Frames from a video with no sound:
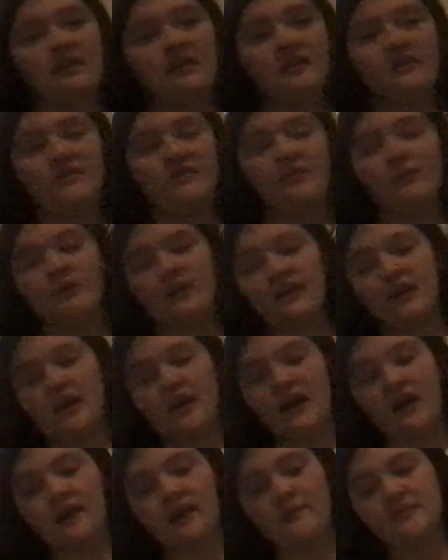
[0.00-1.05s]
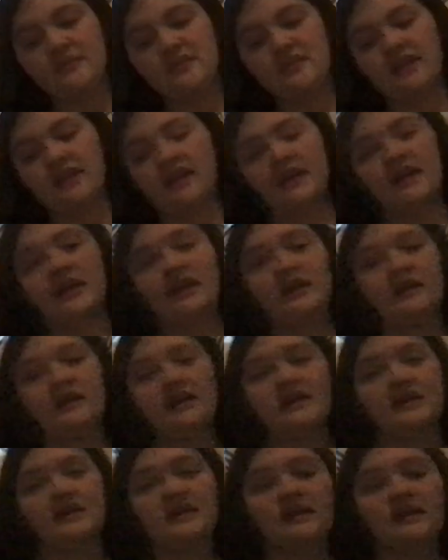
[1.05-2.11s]
And when I'm
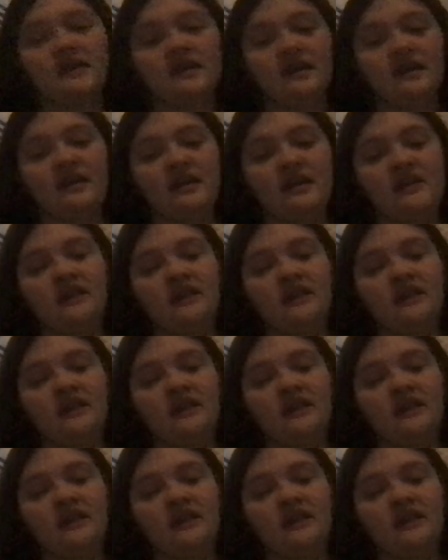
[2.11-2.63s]
shaking,